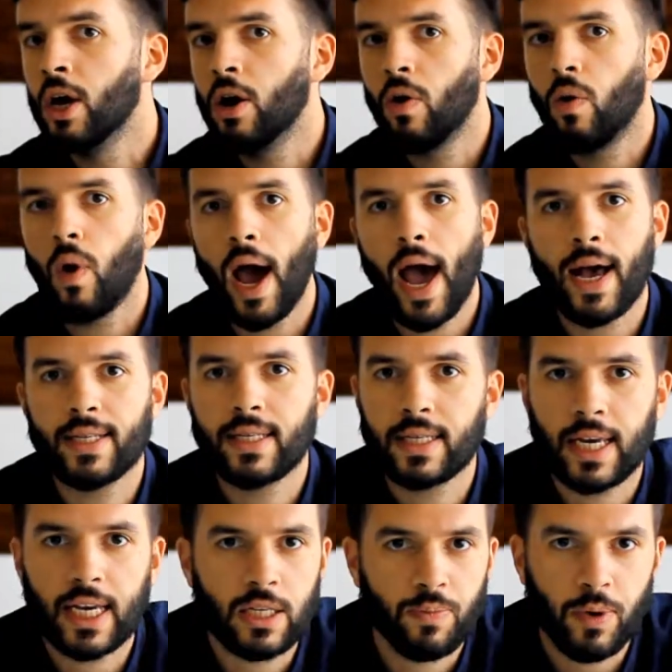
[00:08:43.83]
who has
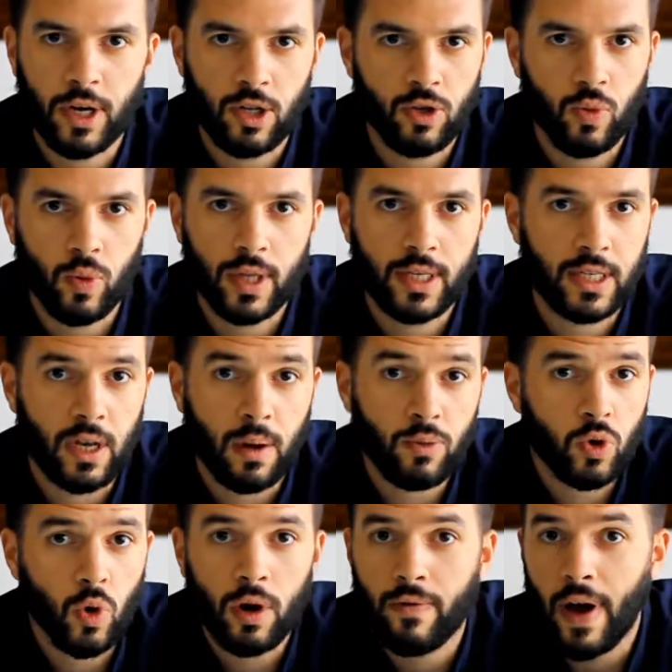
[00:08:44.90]
experience with some
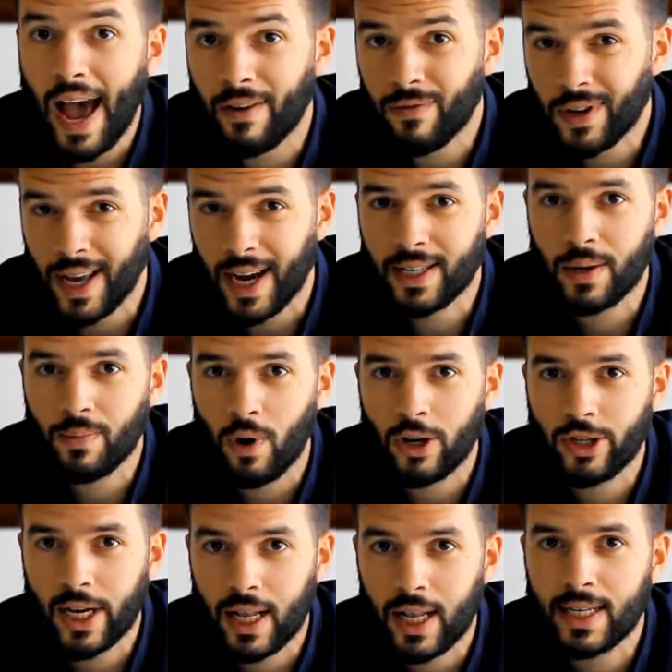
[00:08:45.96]
sort of advertising
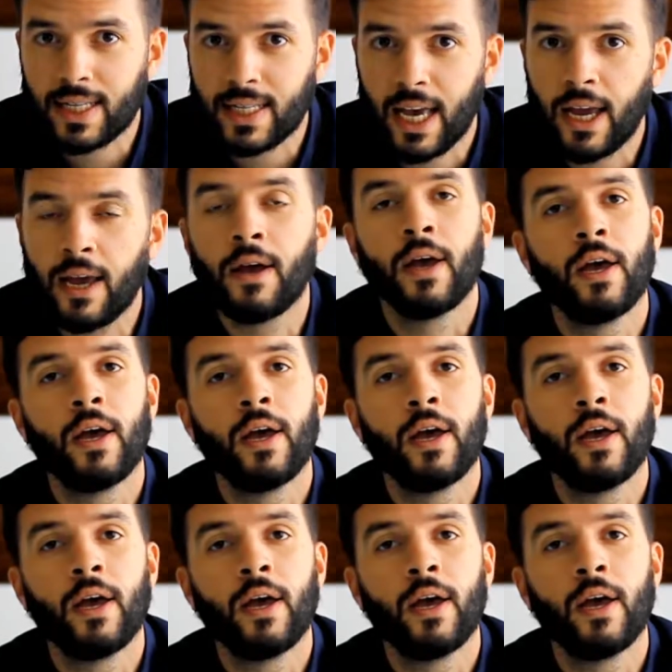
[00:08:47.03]
project, let's say.